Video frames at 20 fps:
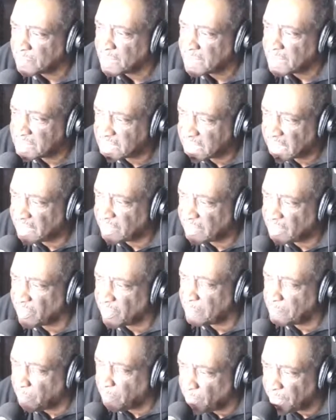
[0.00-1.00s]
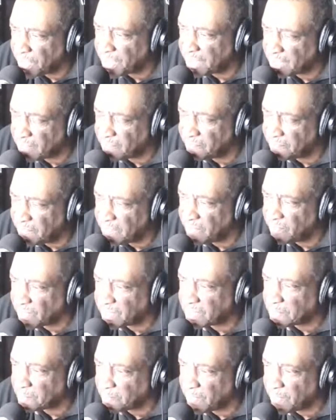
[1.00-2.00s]
sat there and pointed their finger at
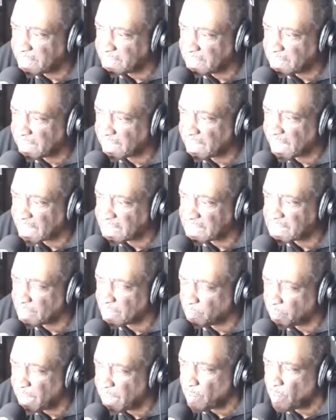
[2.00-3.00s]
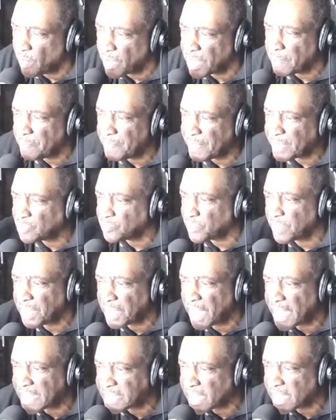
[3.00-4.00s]
the president and said, "We want to be treated
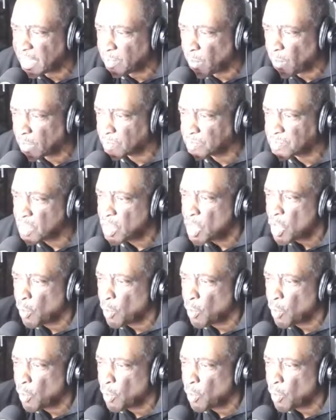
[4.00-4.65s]
as equals.